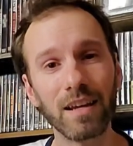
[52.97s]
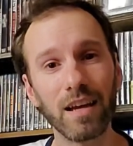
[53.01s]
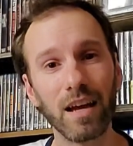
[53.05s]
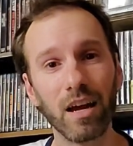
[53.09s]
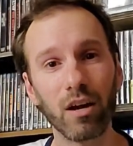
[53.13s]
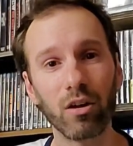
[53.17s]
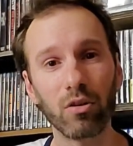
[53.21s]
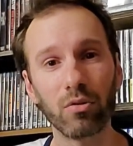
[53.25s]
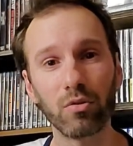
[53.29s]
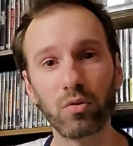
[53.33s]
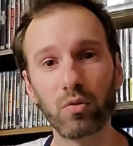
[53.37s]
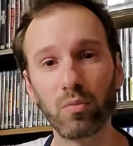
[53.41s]

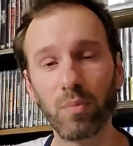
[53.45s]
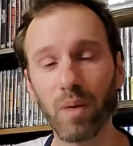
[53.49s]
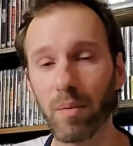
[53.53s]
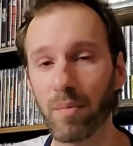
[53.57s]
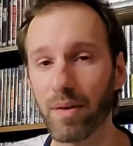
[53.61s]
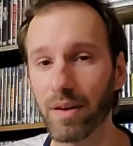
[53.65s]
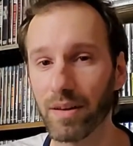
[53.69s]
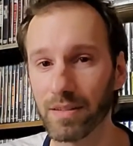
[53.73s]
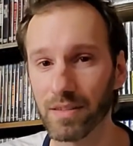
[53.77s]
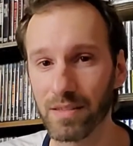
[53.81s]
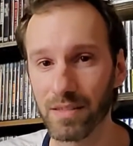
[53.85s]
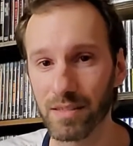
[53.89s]
I will do my
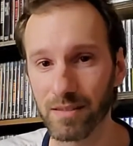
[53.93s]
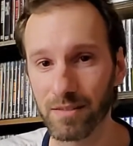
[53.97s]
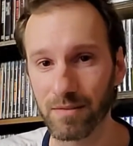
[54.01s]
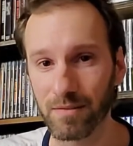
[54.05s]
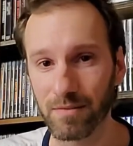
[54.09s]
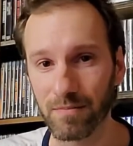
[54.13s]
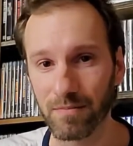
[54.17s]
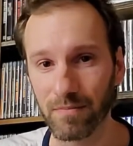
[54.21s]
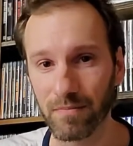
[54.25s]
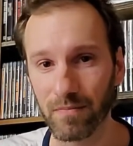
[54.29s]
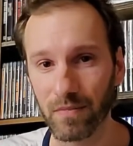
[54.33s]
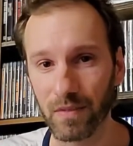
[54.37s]
best.
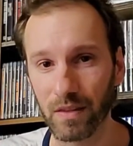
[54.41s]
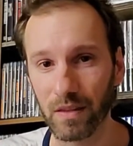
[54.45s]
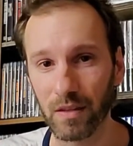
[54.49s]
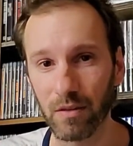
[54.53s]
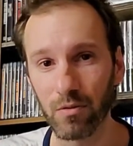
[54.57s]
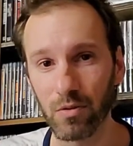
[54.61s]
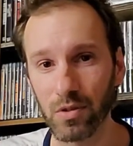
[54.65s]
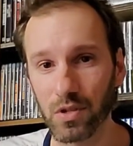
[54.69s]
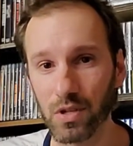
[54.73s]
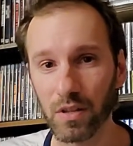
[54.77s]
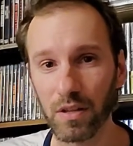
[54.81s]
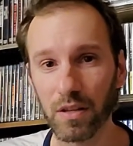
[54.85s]

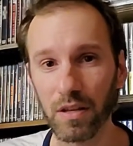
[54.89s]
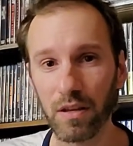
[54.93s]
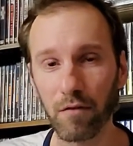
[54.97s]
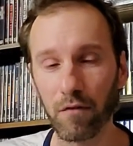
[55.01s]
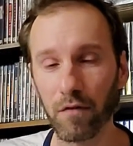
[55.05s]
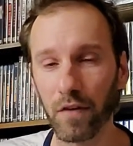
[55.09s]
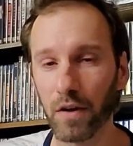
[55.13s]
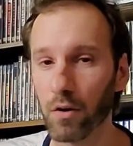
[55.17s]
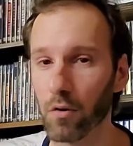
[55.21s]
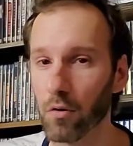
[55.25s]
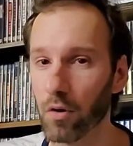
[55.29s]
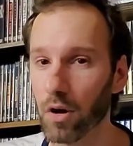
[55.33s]
Usually,
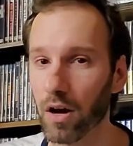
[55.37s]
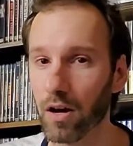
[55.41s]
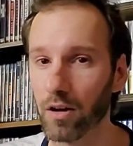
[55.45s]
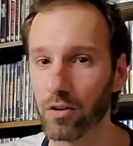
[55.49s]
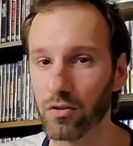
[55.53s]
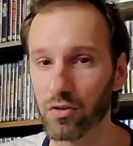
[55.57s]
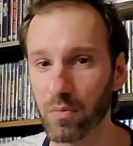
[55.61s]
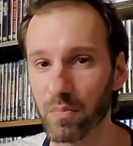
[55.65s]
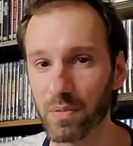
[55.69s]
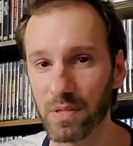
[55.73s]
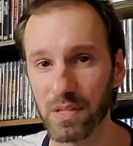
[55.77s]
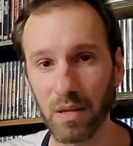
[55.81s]
if I don't
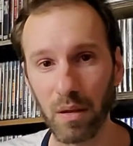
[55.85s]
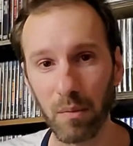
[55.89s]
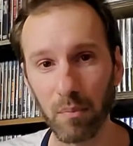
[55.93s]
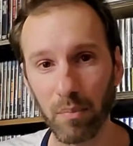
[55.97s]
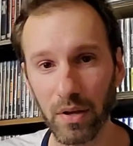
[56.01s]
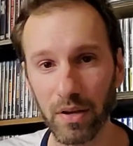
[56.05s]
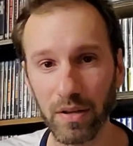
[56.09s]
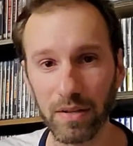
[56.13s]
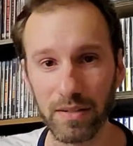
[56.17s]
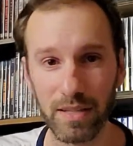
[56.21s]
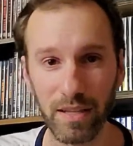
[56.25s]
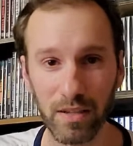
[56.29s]
100%
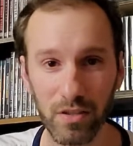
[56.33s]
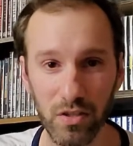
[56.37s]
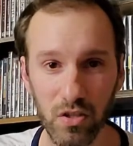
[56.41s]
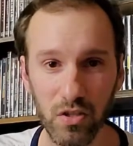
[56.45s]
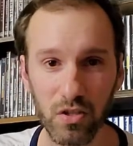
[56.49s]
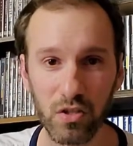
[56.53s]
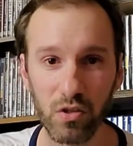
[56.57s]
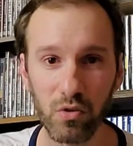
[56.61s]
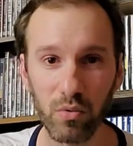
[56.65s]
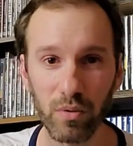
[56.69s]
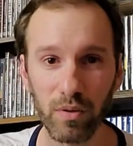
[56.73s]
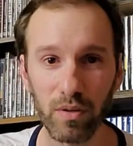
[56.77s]
pay
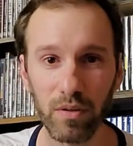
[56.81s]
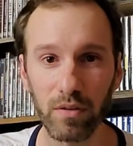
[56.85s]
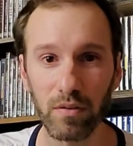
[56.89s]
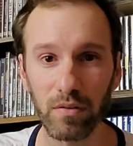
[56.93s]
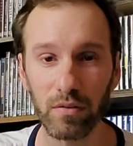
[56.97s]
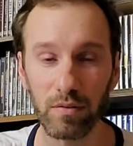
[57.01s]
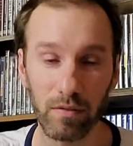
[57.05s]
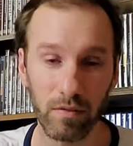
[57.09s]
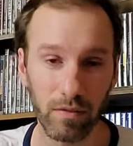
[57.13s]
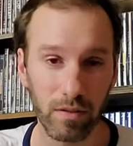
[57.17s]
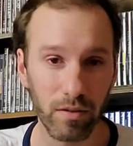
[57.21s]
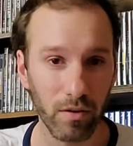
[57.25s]
attention to an,
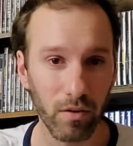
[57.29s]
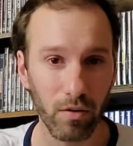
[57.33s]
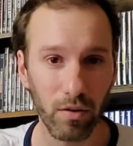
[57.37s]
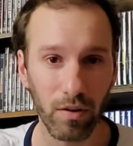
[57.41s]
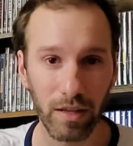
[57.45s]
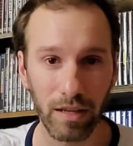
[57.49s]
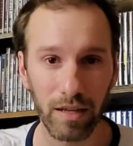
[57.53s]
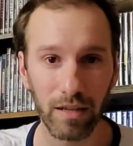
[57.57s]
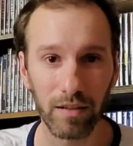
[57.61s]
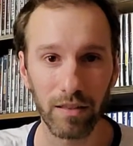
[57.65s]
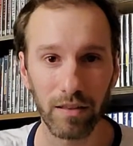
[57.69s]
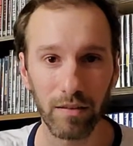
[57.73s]
you know,
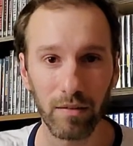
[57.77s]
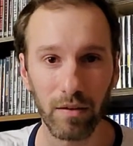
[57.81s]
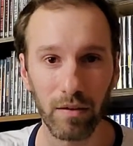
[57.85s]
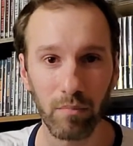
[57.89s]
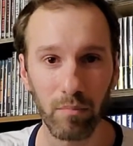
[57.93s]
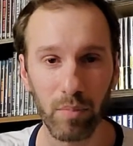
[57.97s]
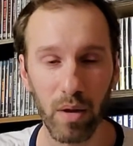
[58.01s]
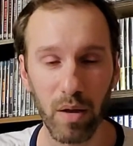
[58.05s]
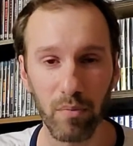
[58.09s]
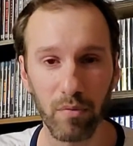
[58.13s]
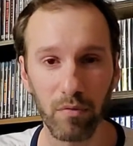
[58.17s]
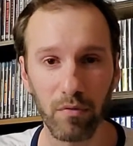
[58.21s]
like a
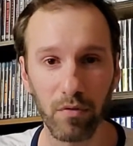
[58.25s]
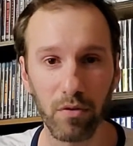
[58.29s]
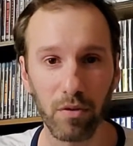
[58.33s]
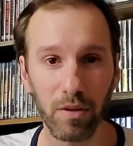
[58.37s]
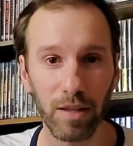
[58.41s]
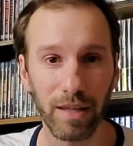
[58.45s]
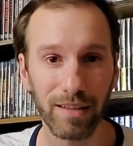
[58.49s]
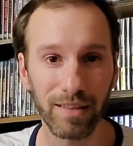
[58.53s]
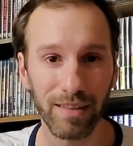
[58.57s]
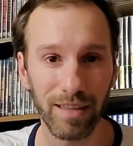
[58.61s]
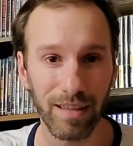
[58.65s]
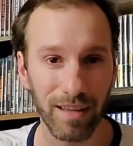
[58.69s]
pay per view
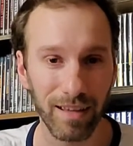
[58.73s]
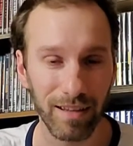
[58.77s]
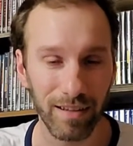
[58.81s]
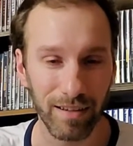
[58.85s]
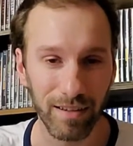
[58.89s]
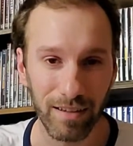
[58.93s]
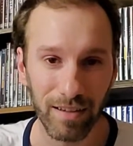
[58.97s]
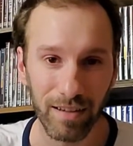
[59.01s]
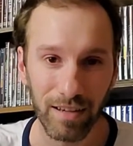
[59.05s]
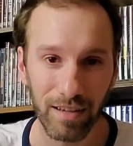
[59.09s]
like that,